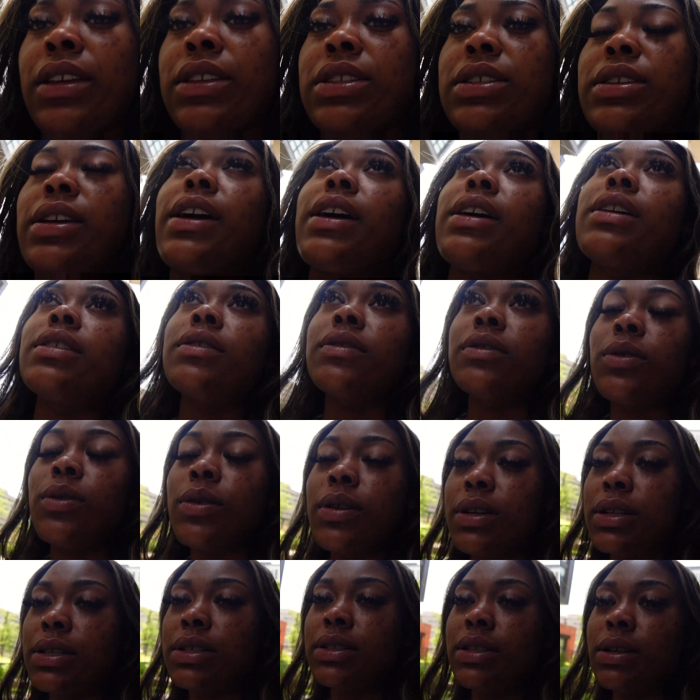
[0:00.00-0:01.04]
Child, of
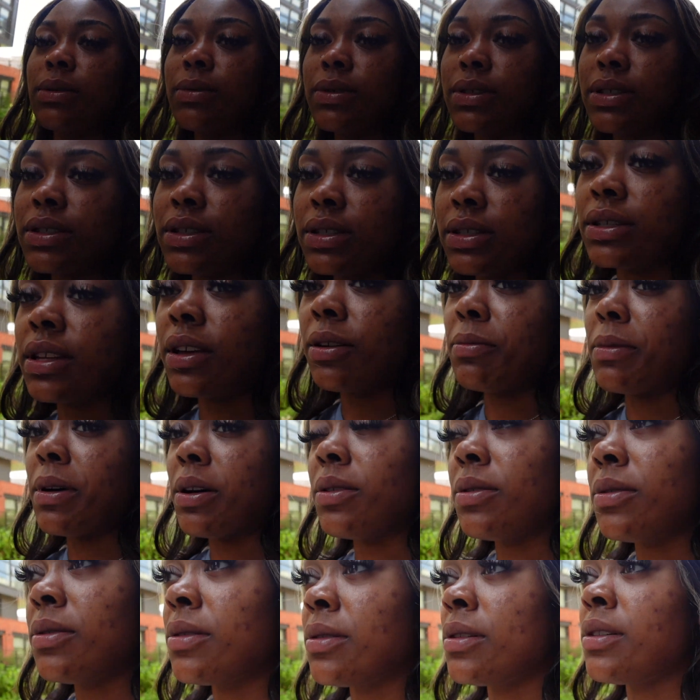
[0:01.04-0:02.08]
course, it was in
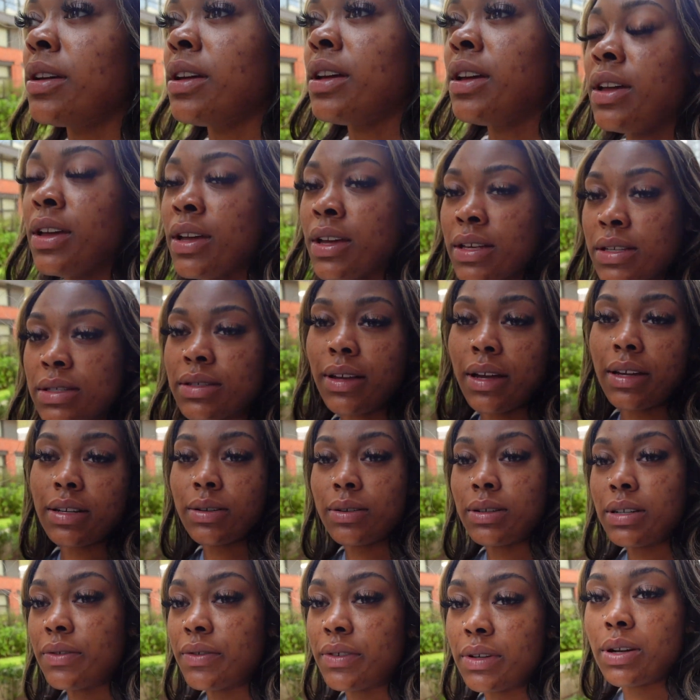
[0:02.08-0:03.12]
slow-mo. So I
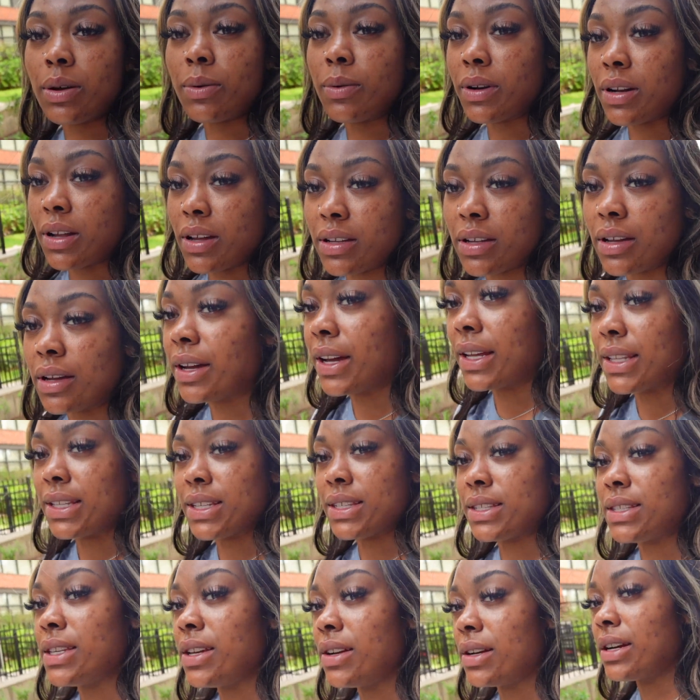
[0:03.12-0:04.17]
don't even know what all y'all got to
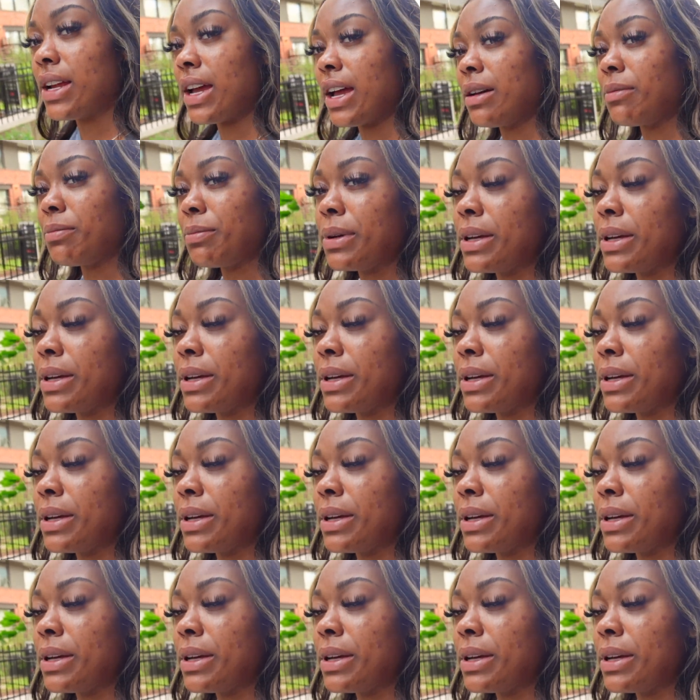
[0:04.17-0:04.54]
see or not.